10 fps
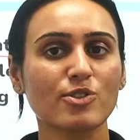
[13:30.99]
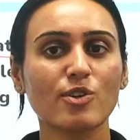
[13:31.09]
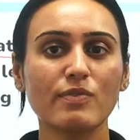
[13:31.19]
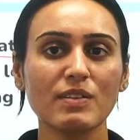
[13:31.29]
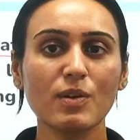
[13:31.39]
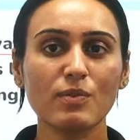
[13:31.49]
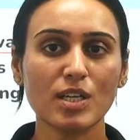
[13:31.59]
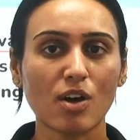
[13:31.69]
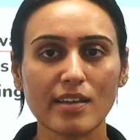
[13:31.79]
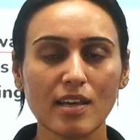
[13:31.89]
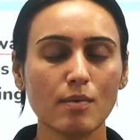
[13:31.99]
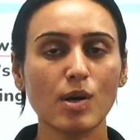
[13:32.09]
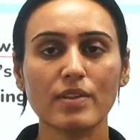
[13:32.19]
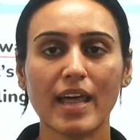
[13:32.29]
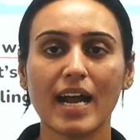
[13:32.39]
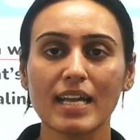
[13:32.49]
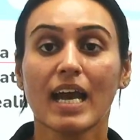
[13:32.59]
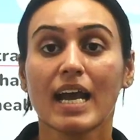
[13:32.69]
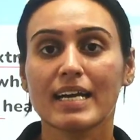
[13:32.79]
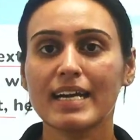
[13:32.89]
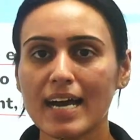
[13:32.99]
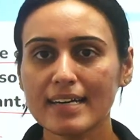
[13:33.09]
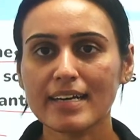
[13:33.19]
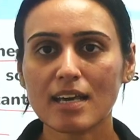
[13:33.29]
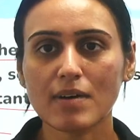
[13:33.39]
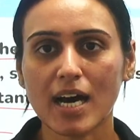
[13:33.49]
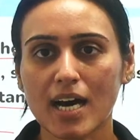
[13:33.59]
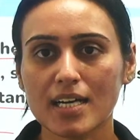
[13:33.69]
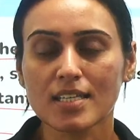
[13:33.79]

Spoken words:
when we were talking about that dandy march,